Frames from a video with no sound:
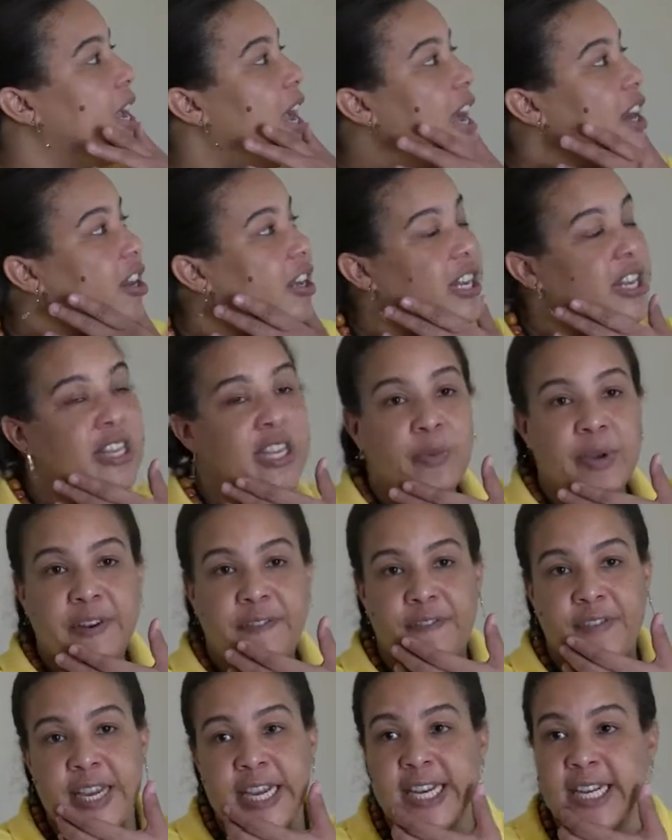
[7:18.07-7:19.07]
Another thing with
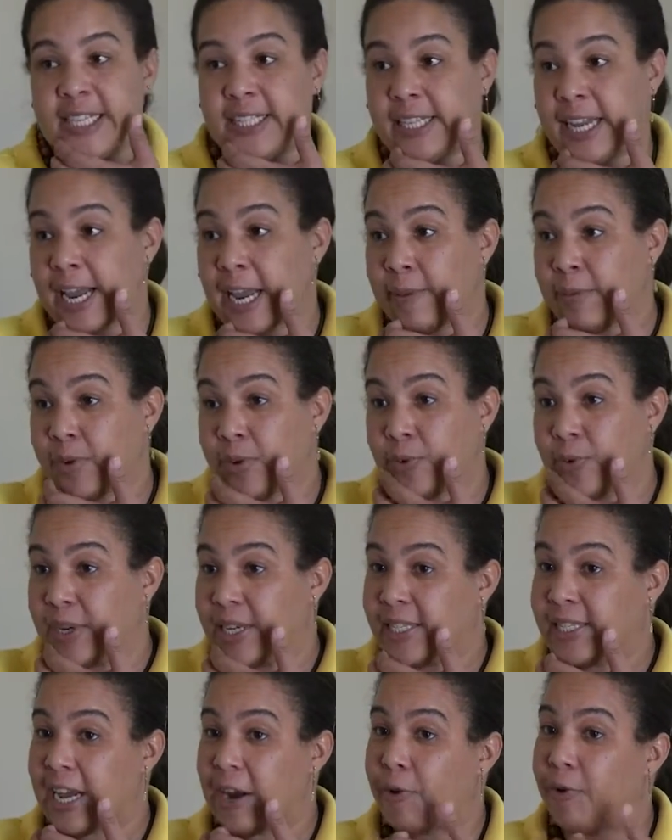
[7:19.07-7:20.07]
feeding time too
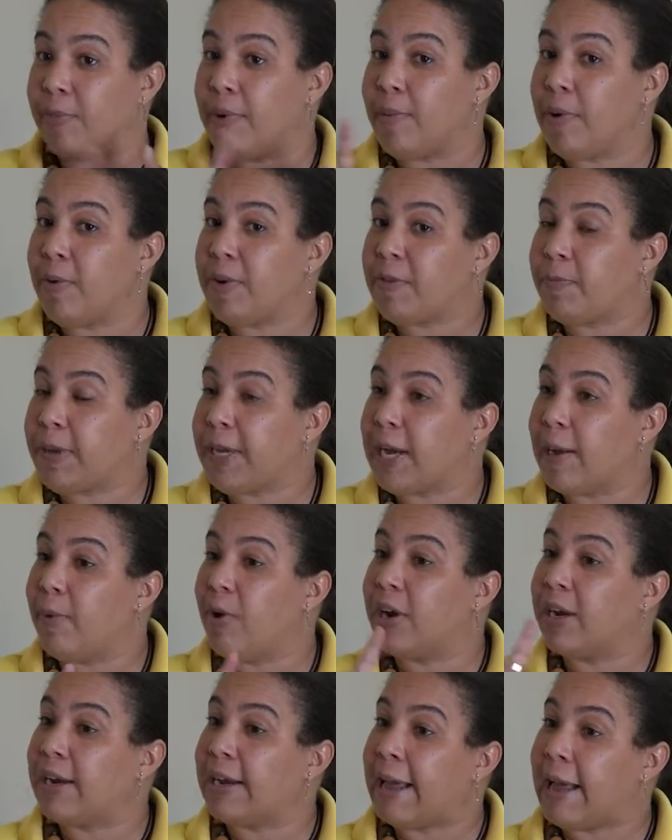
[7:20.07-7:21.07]
is that remember we speak
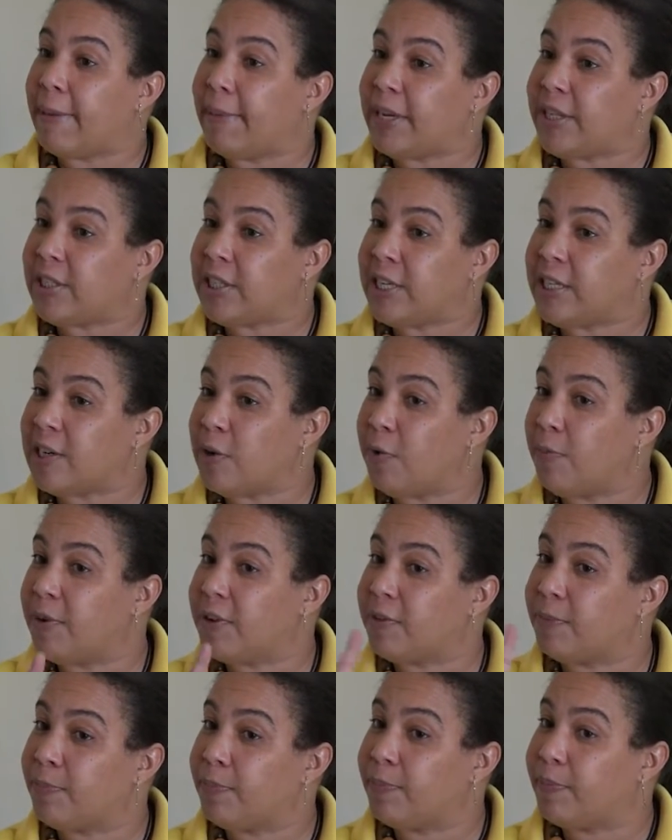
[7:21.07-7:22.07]
about climate change and we
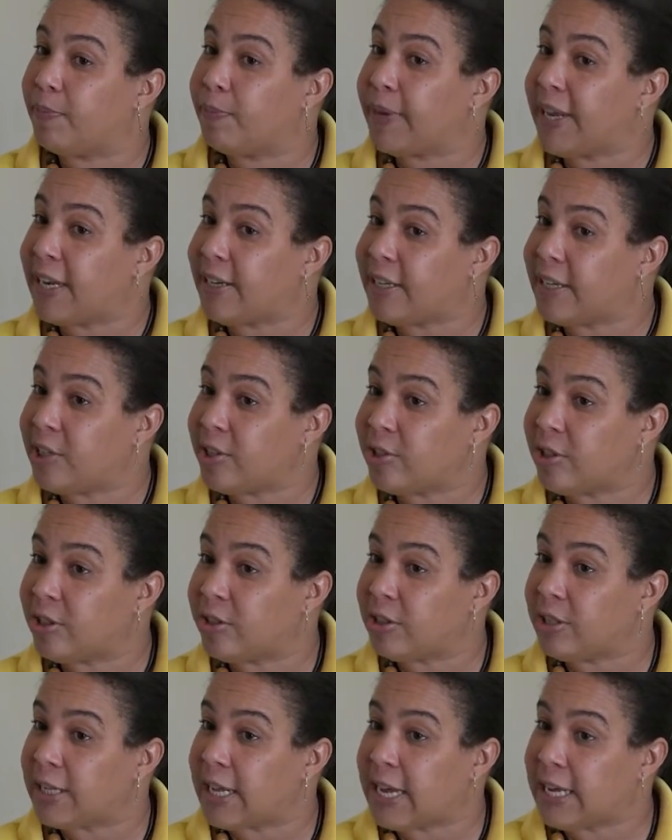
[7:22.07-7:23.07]
must pay attention
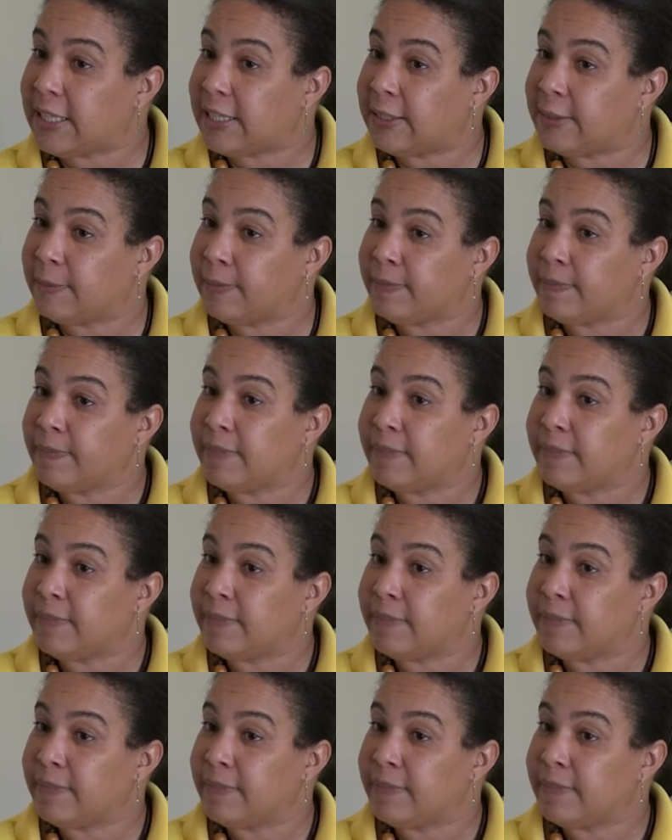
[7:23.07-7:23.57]
to that.